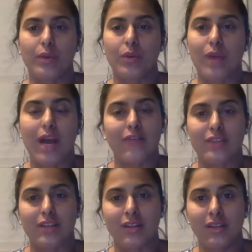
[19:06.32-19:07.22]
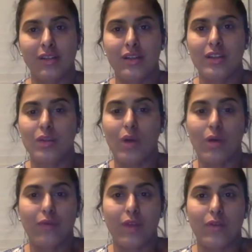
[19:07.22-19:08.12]
look after the
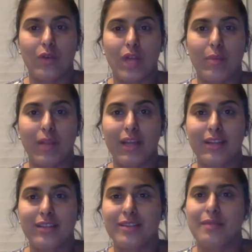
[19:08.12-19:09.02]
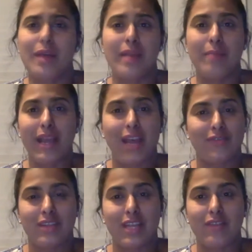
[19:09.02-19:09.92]
welfare of our players. It may have
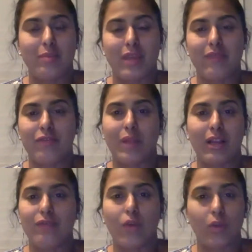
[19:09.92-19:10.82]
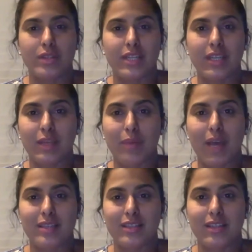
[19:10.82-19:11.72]
to even be from like a volunteer
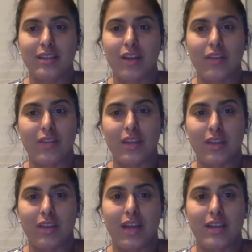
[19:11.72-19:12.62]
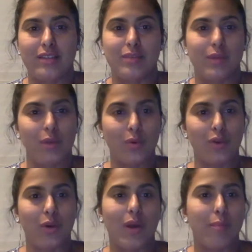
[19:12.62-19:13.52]
capacity, I think, as we
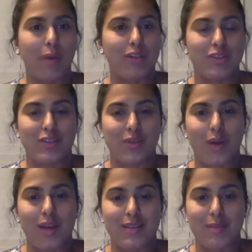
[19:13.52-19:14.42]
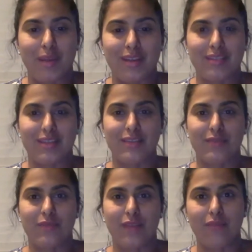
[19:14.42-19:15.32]
know our budgets are quite sparse
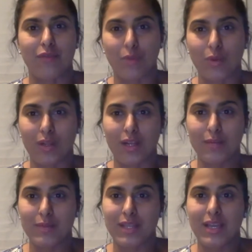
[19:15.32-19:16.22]
at football clubs.